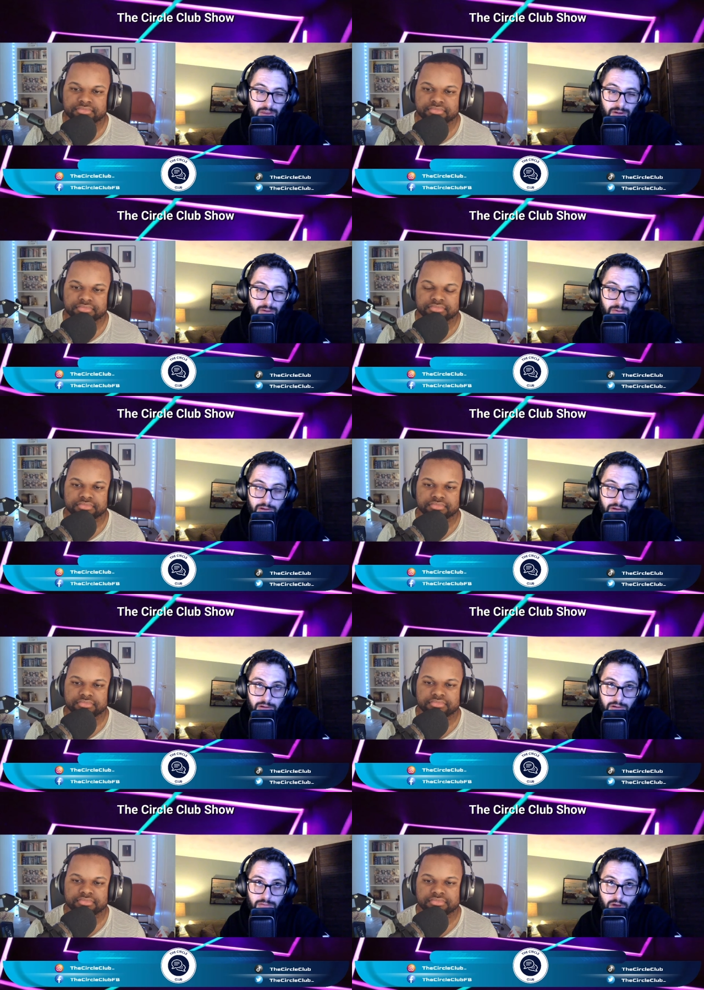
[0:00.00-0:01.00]
Speaker 1: there is like
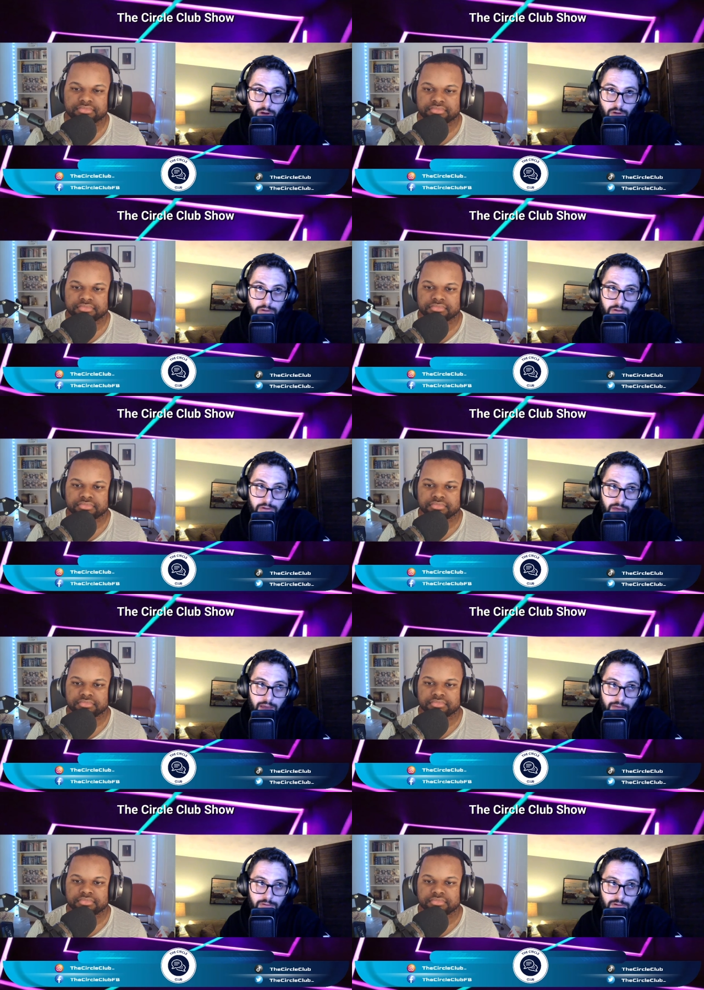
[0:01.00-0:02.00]
100 years
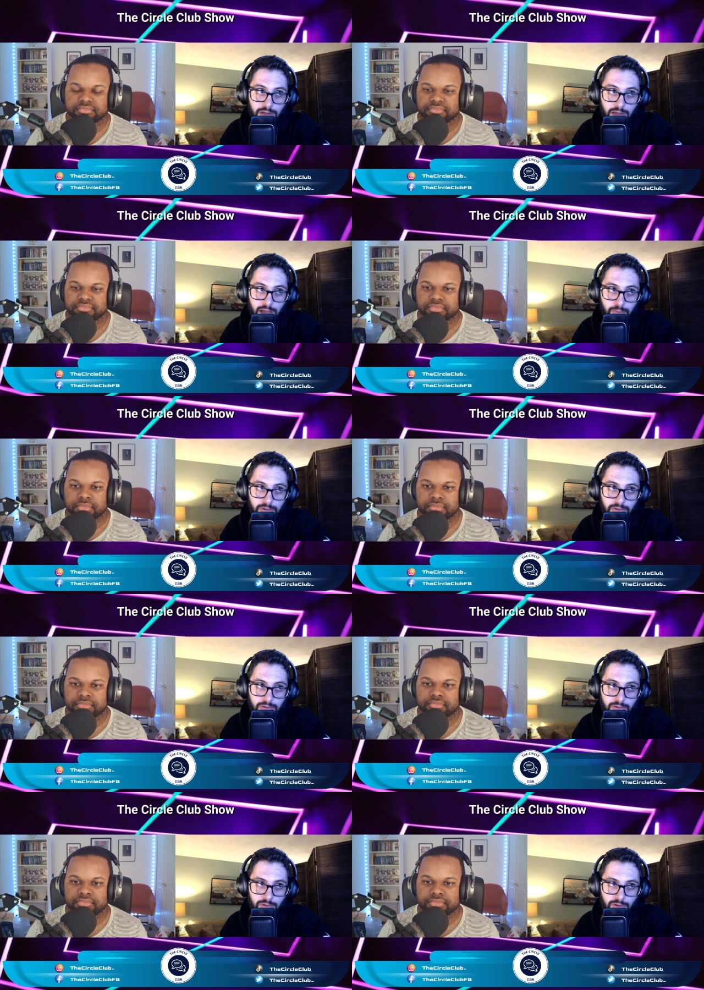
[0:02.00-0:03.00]
after it happened,
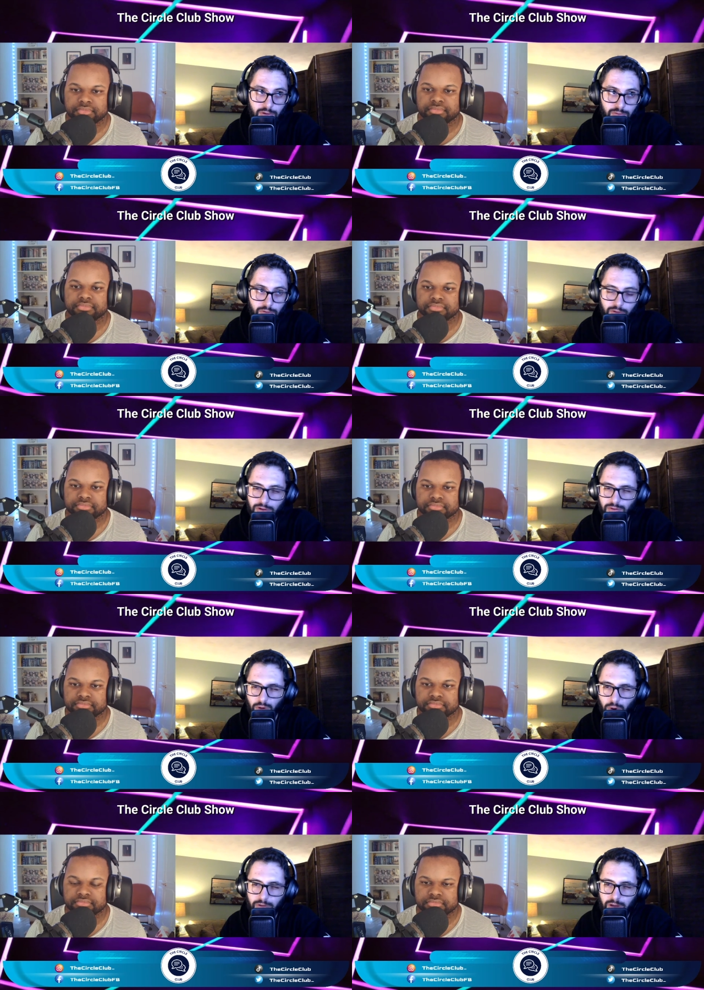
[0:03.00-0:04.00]
so don't get your
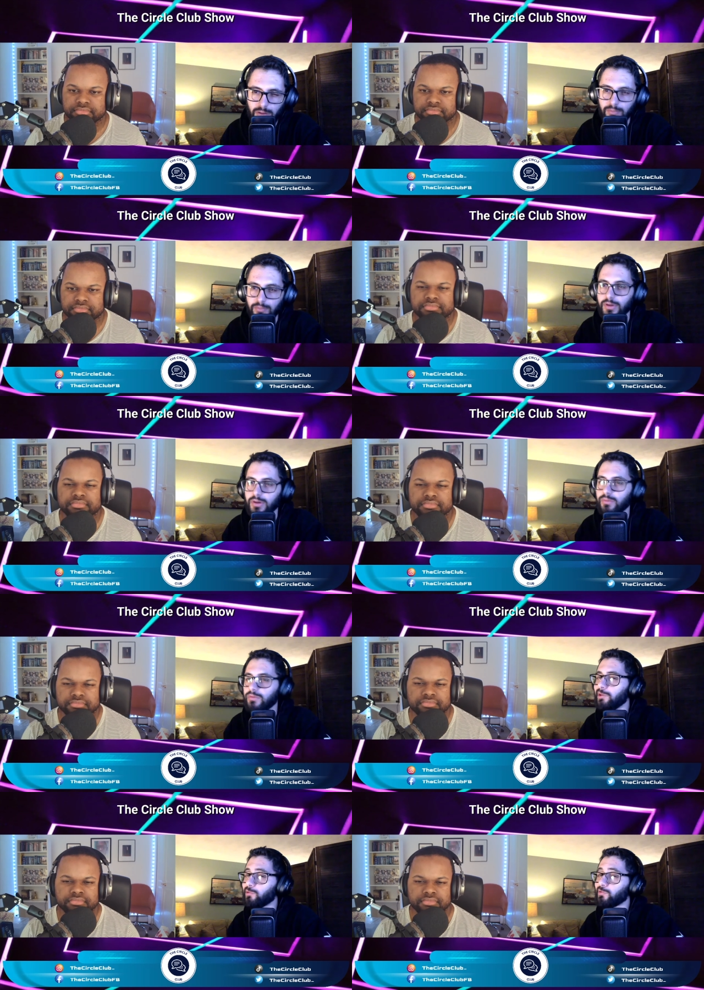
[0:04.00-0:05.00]
hopes up, but it was an
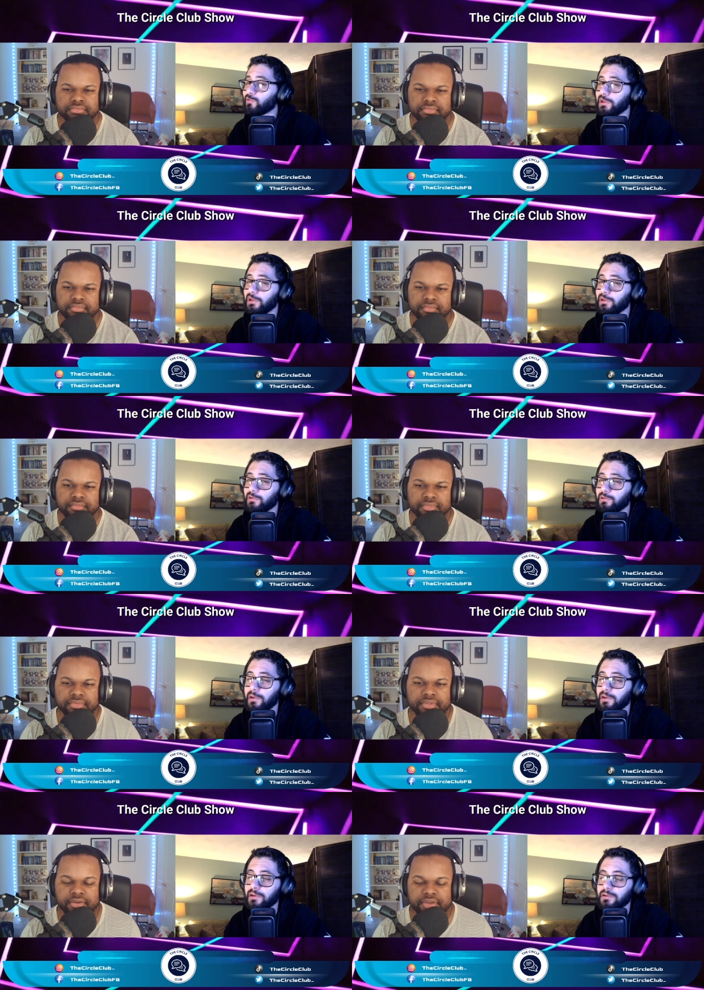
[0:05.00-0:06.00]
interesting Easter egg.
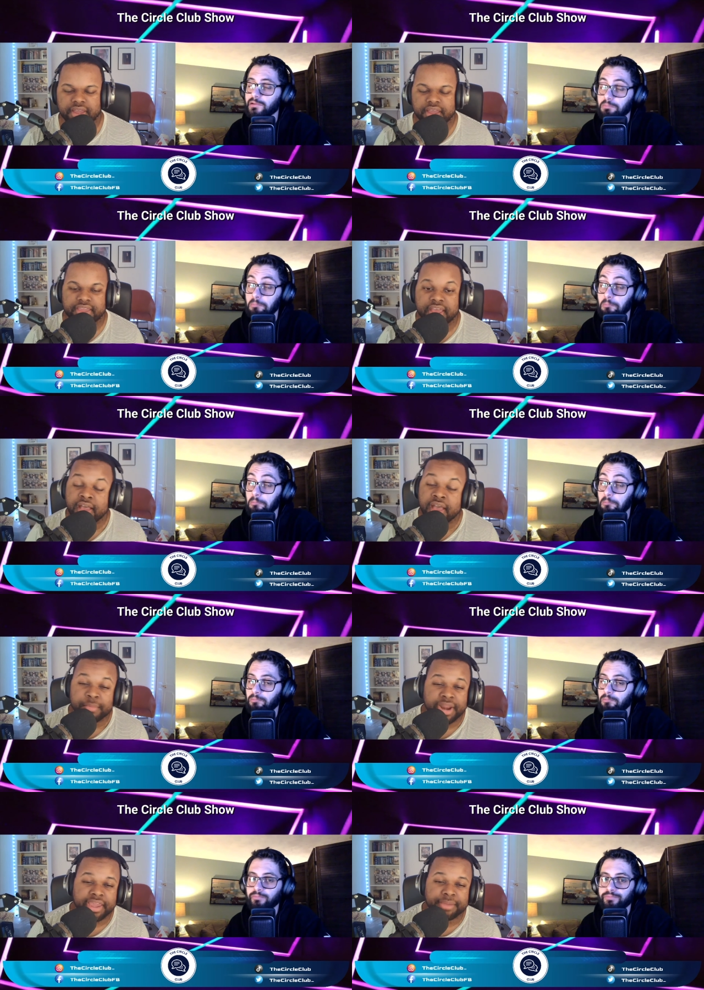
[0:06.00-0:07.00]
Speaker 2: Okay, yeah, but
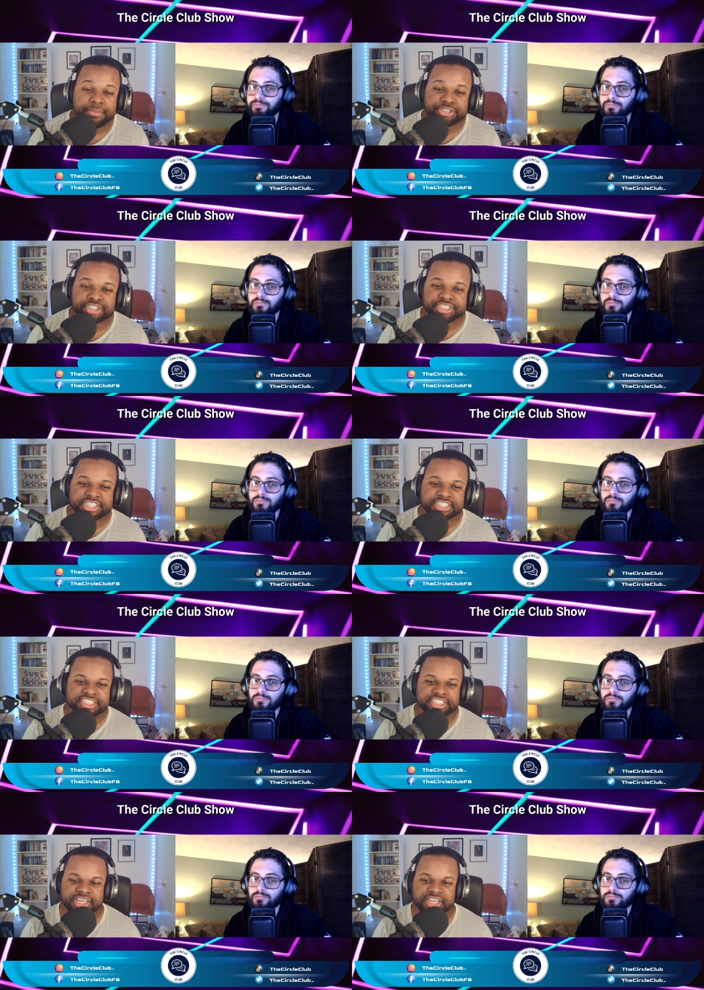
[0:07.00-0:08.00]
I am interested just to see
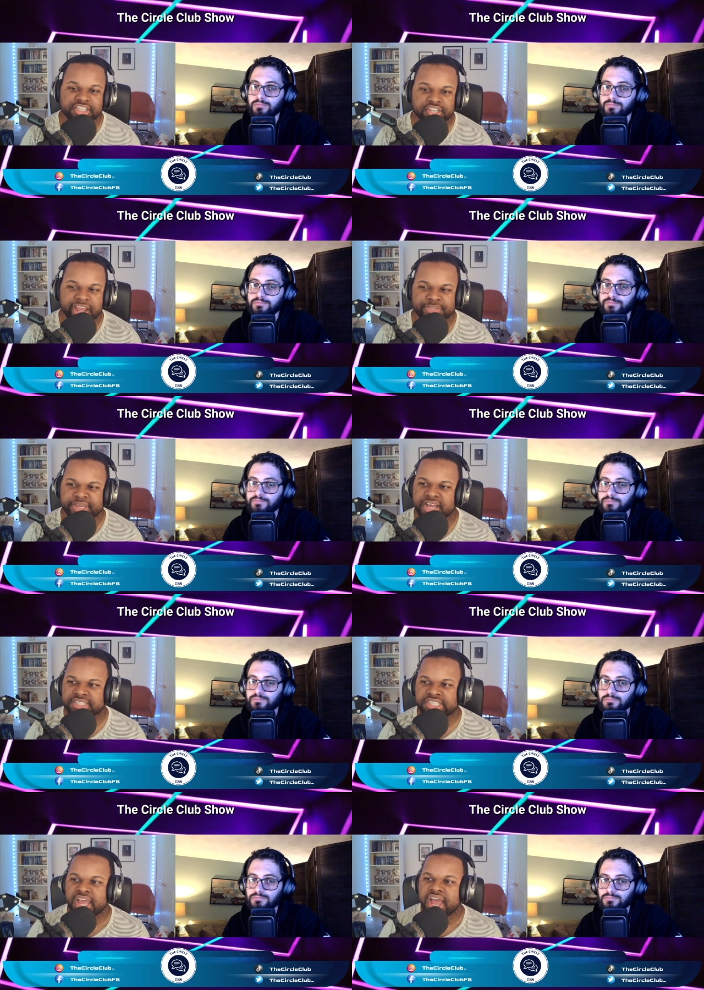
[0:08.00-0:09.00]
the Easter eggs, because
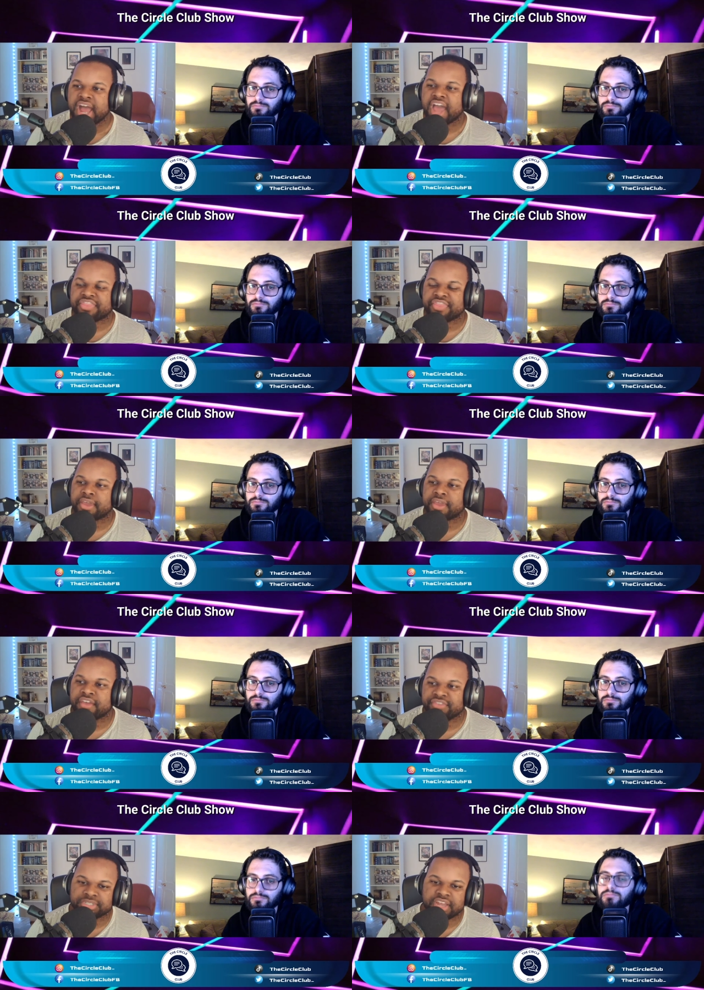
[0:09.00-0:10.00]
I think if there
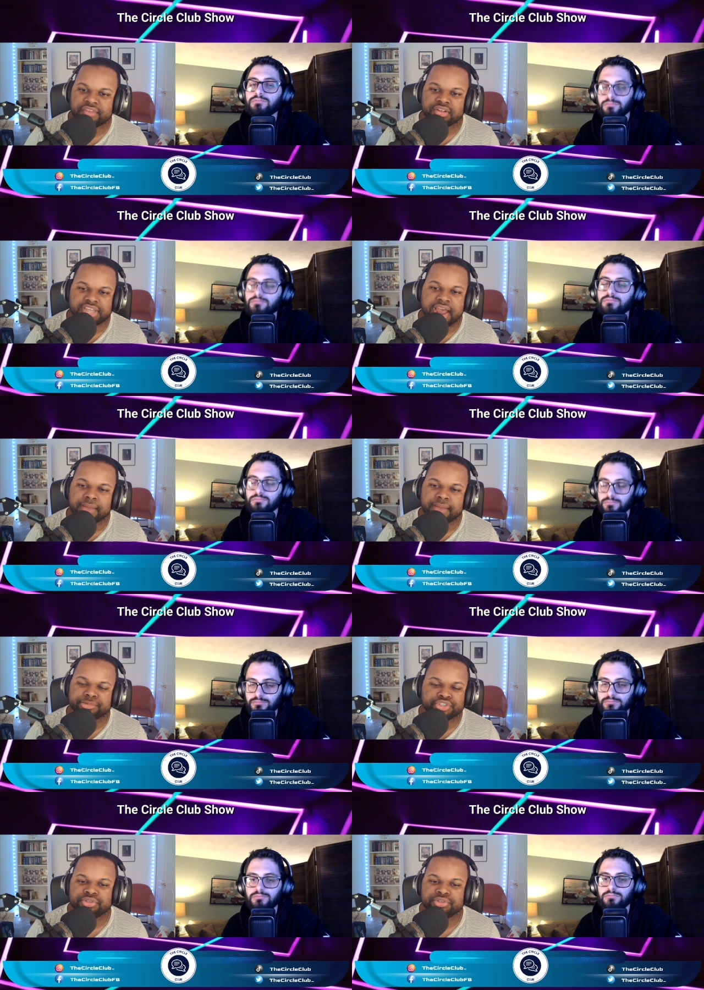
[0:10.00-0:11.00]
was ever a time to do a
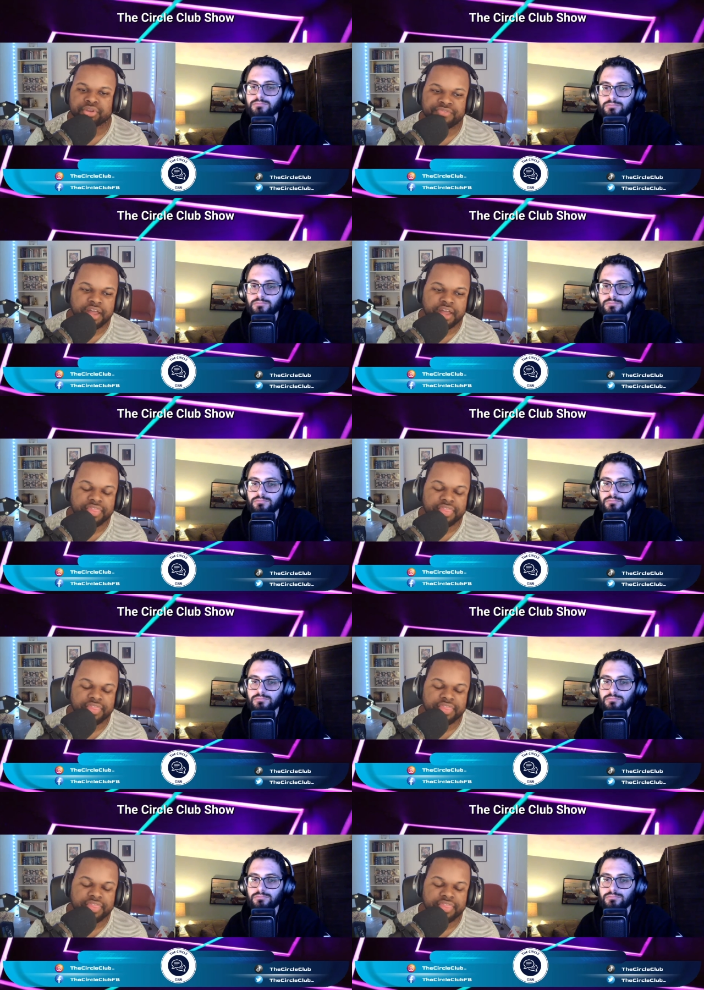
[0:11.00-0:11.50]
little fun